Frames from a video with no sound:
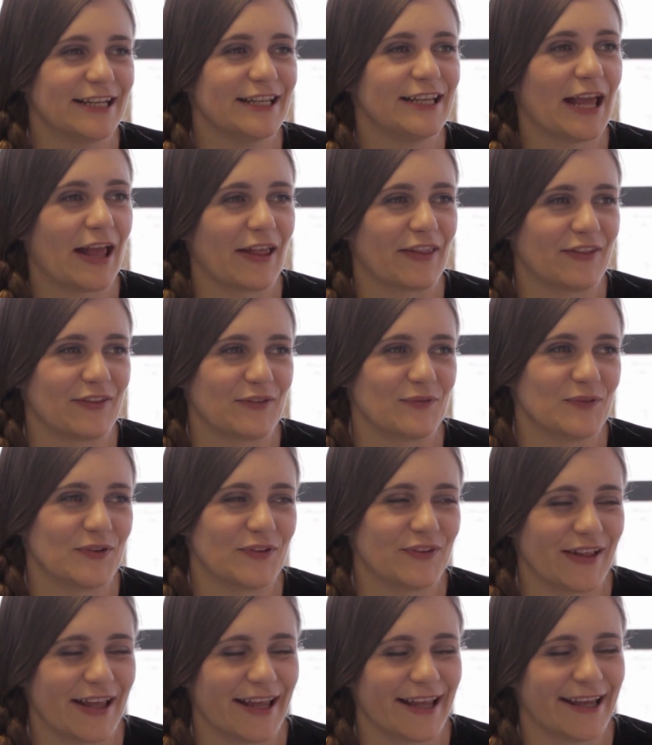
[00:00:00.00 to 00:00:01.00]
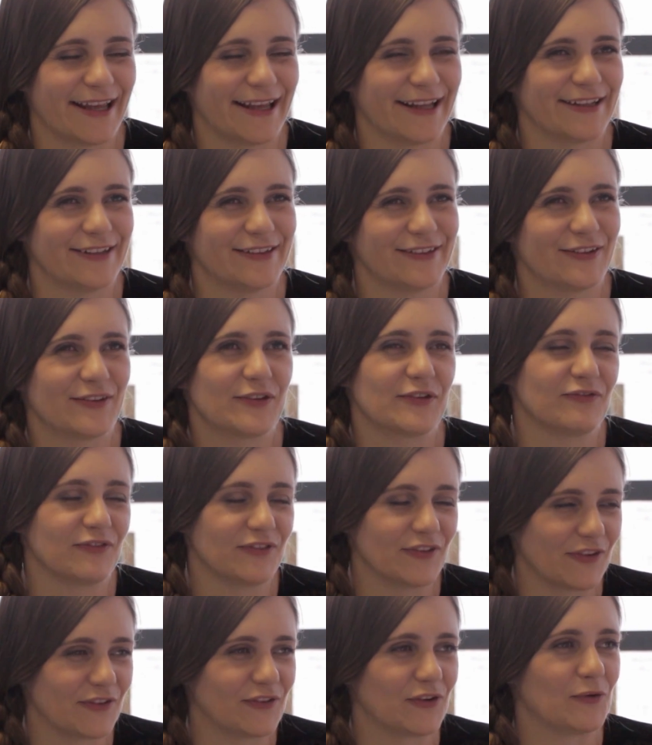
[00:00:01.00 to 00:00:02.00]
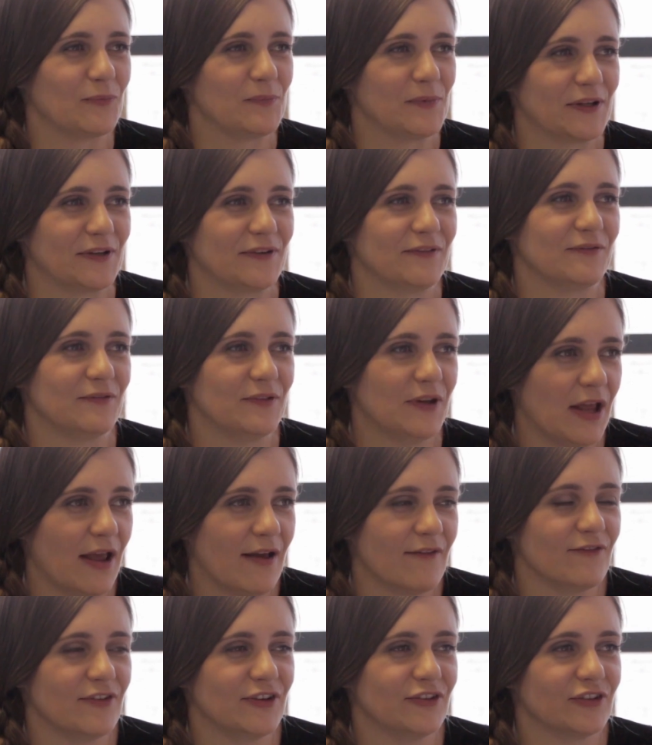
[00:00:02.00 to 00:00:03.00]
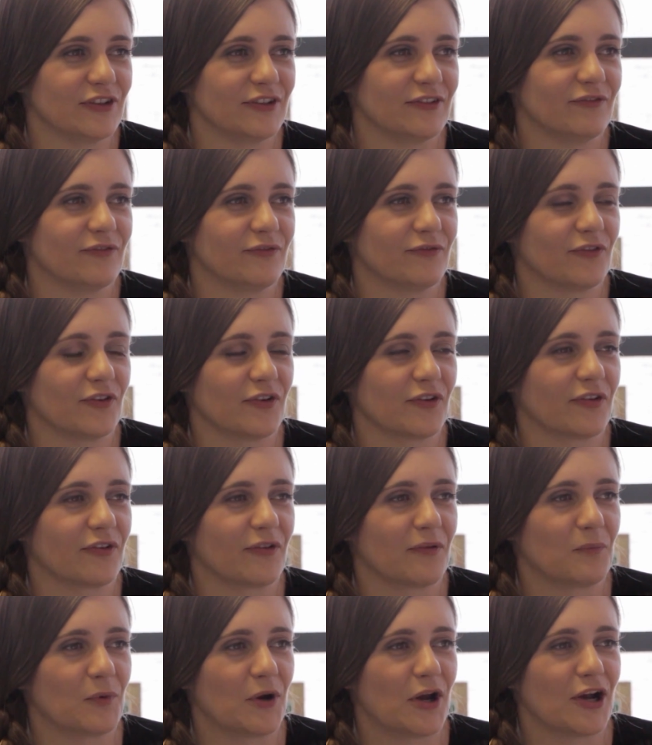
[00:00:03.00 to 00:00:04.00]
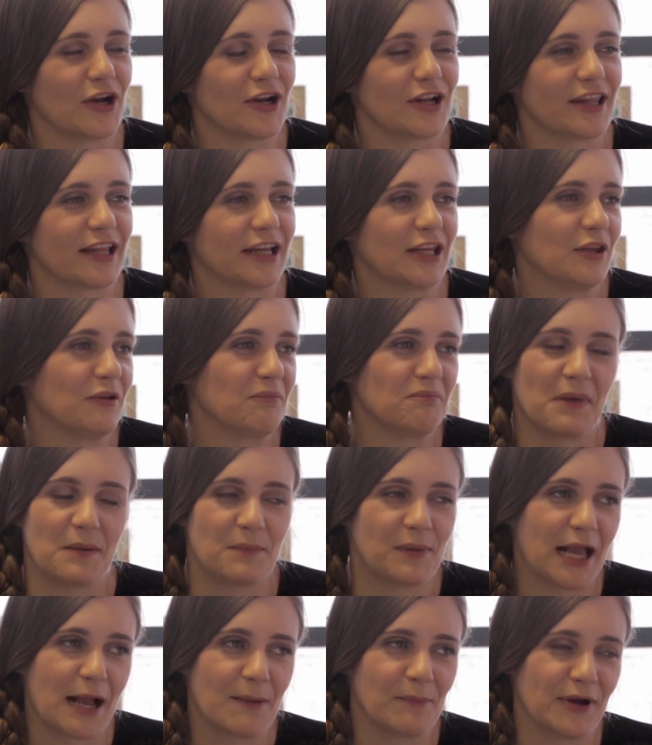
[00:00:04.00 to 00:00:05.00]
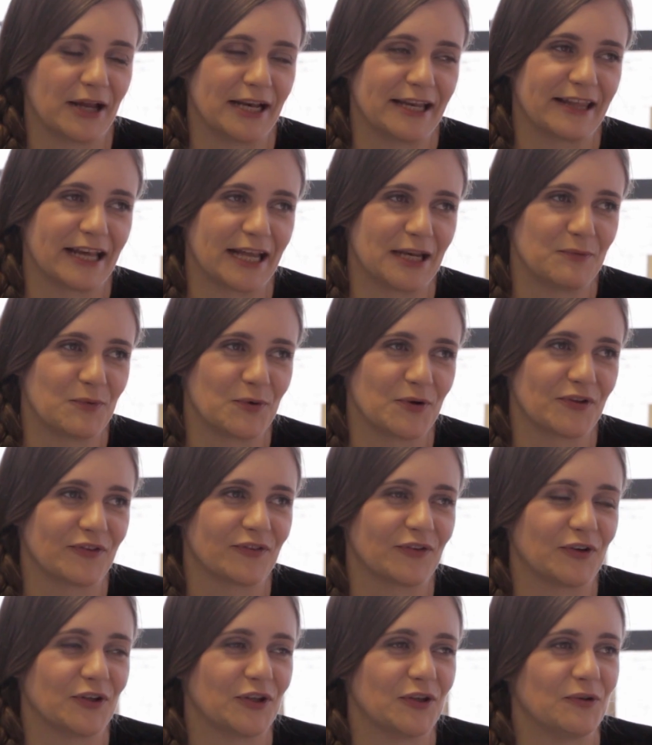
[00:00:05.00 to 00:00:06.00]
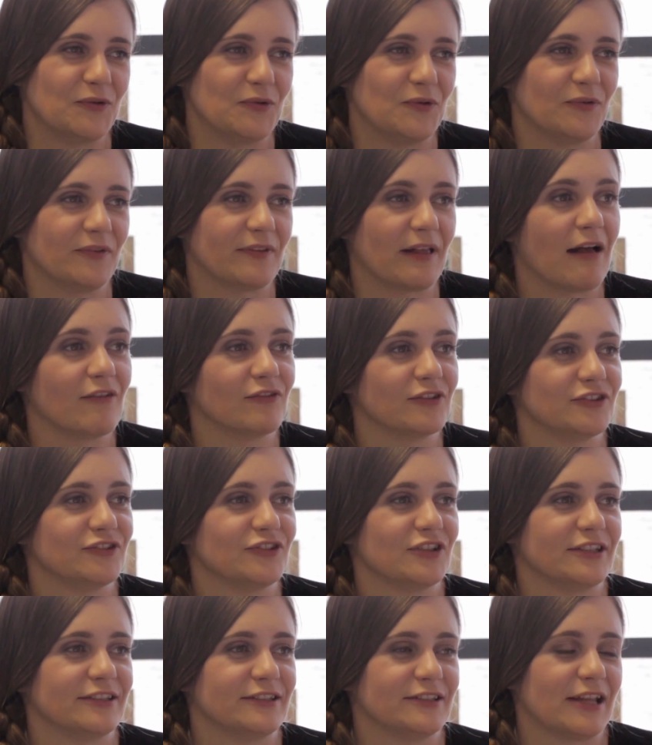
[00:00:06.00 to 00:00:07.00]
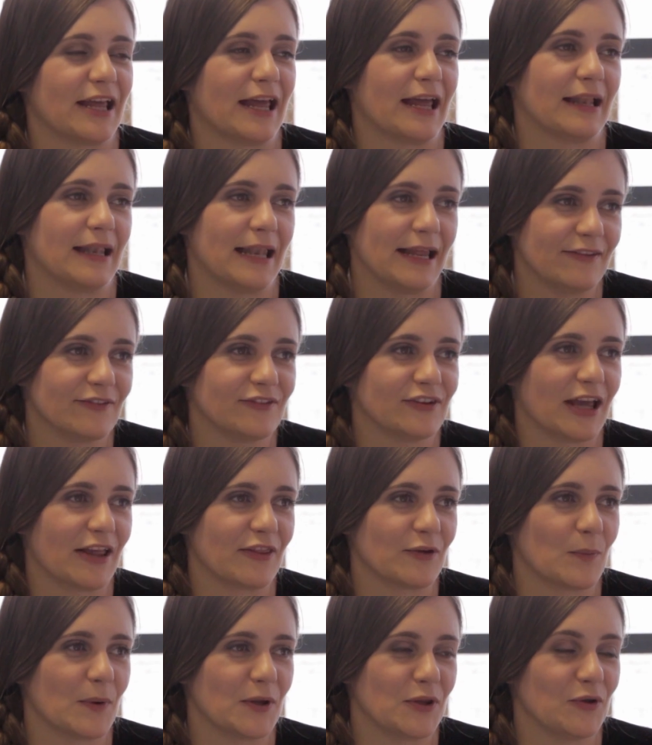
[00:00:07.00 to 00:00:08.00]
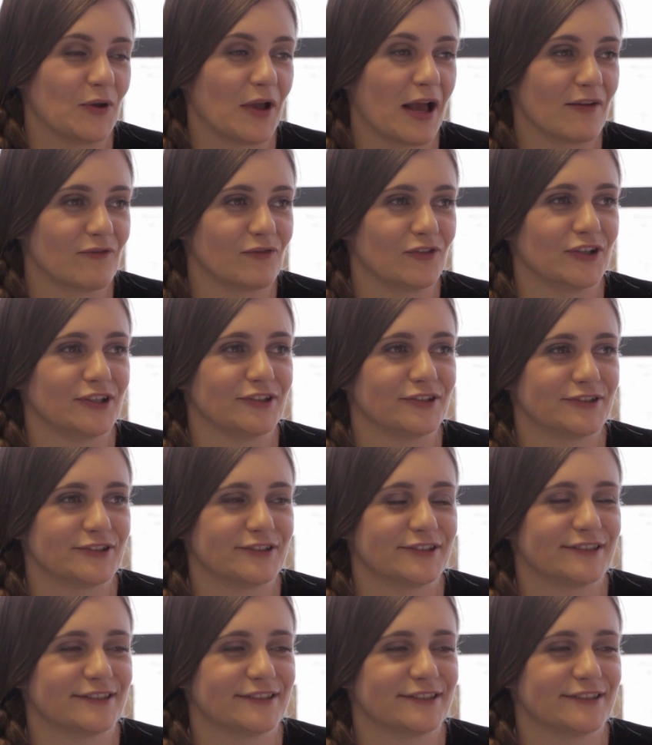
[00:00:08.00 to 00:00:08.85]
Yes, it was a sort of a dystopian vision for somewhere that you maybe can't buy anything anymore, so you salvage and lace together what you can find.